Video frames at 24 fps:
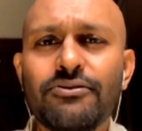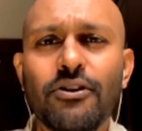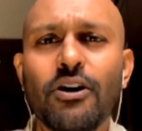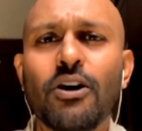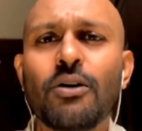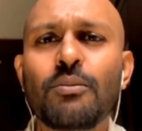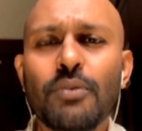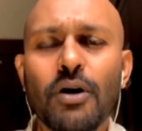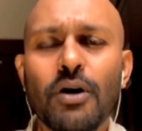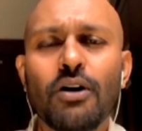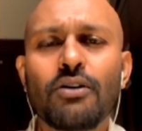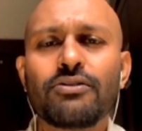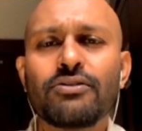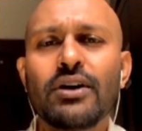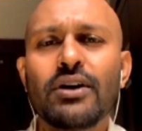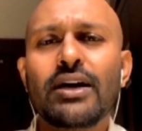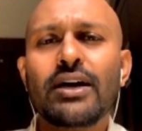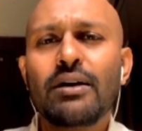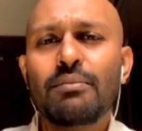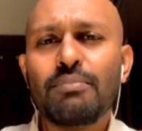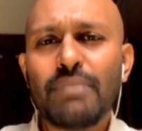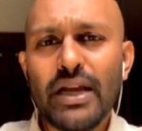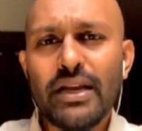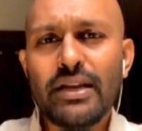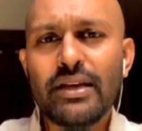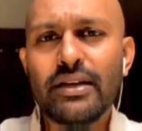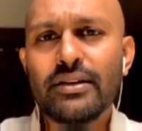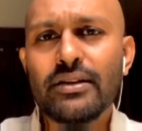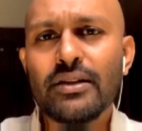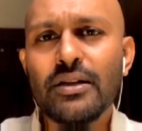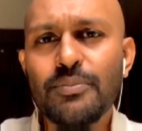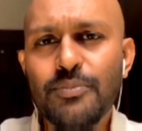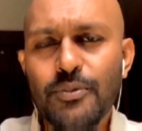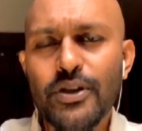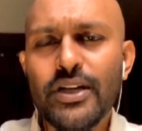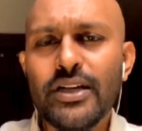of medical
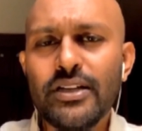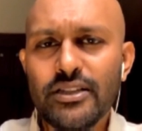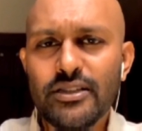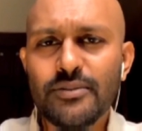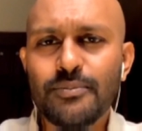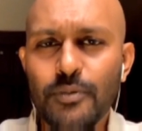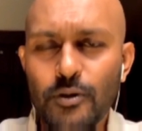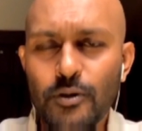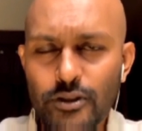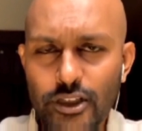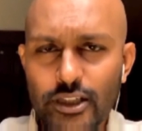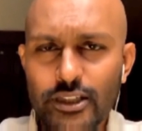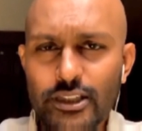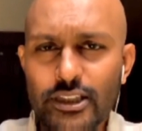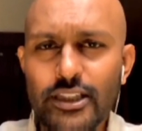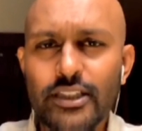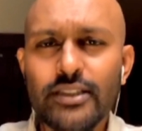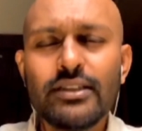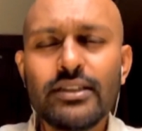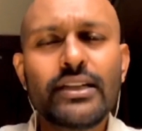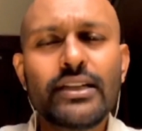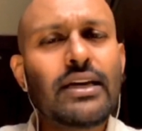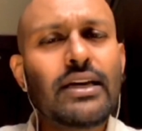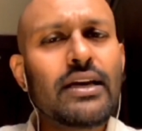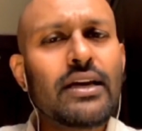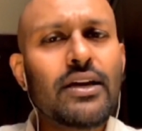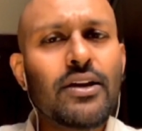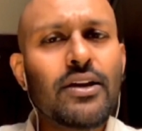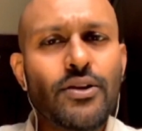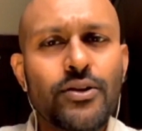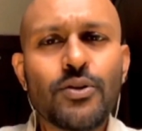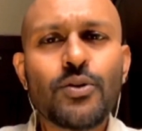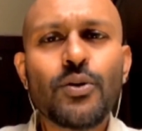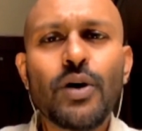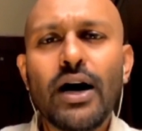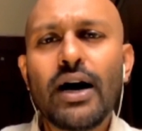predisposition, you
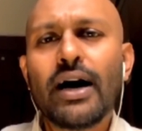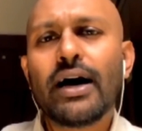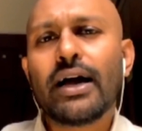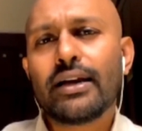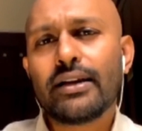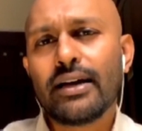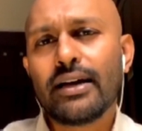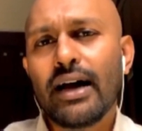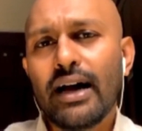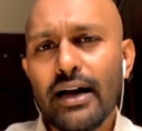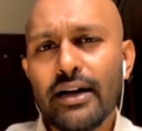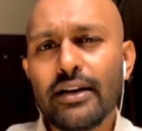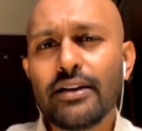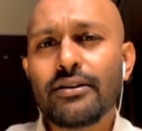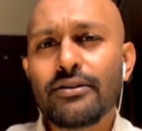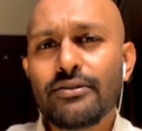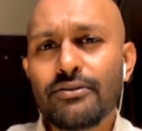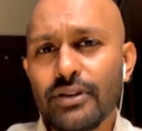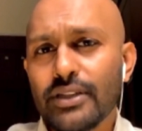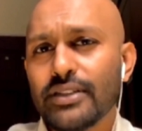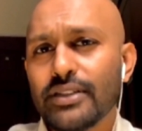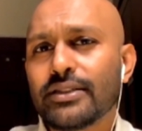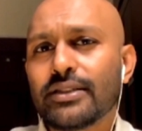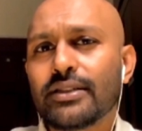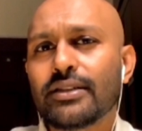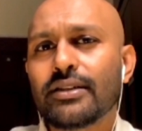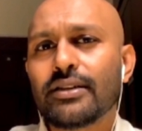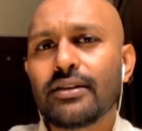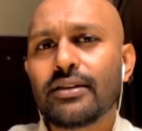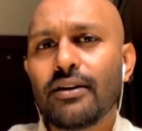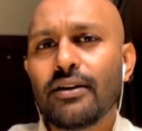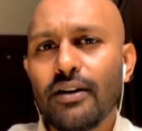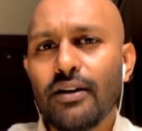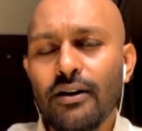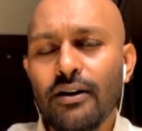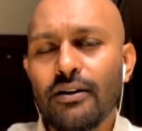are at a higher risk
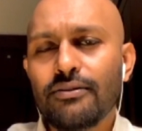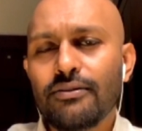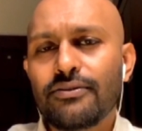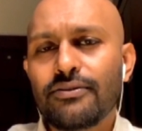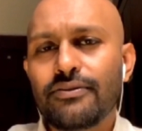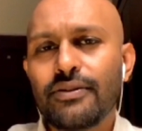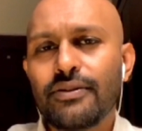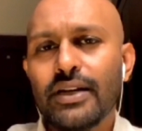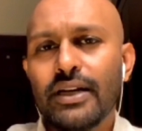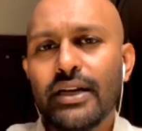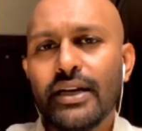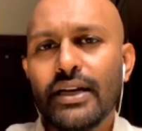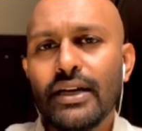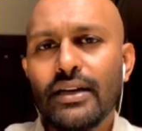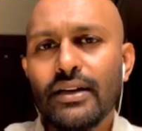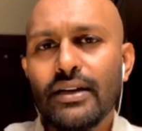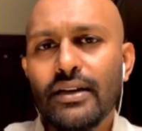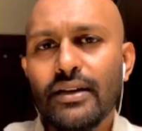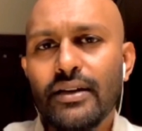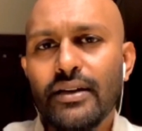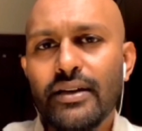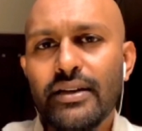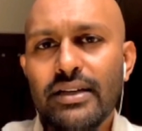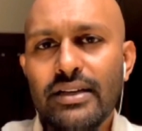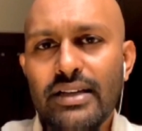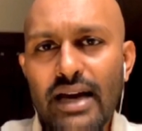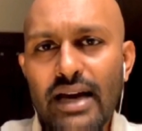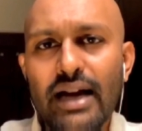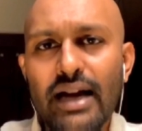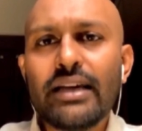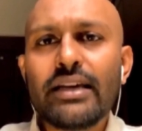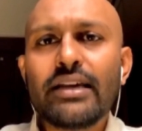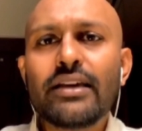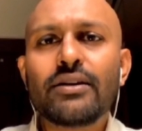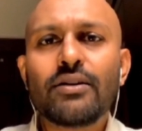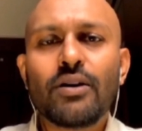of dying
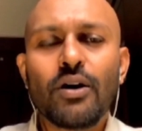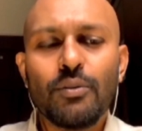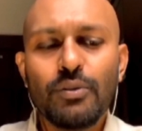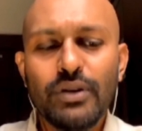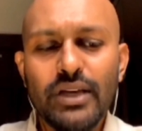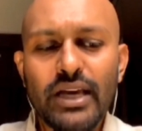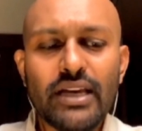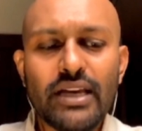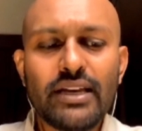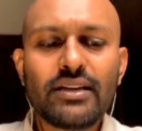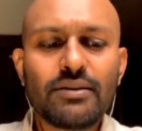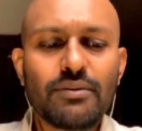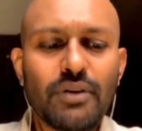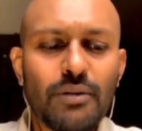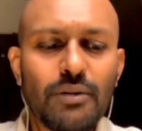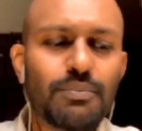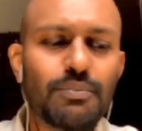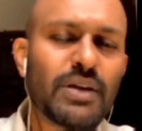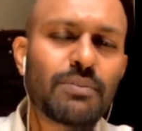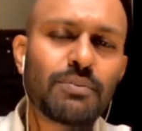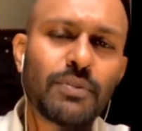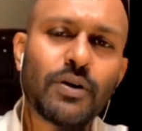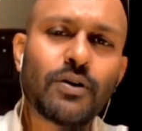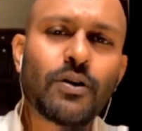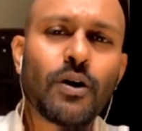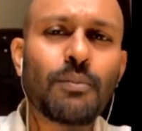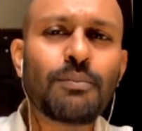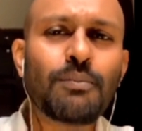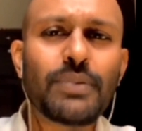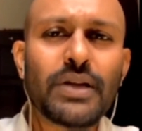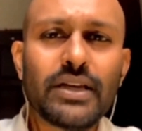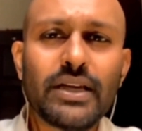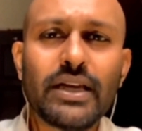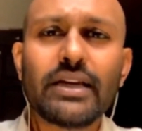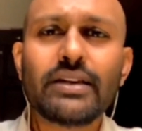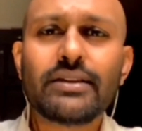or getting a bit more
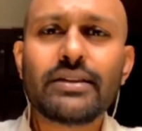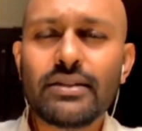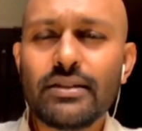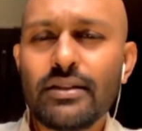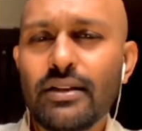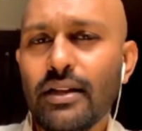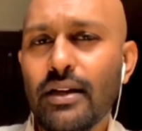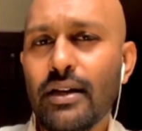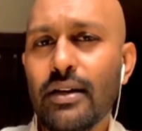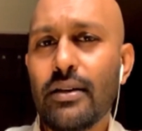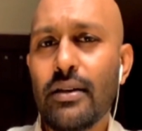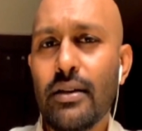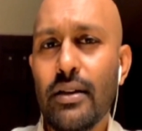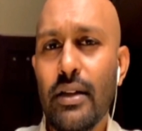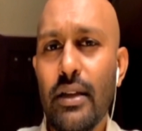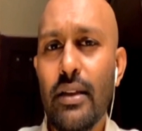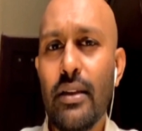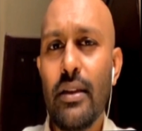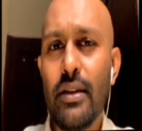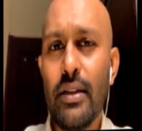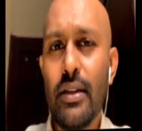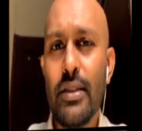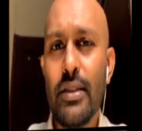complicated risk.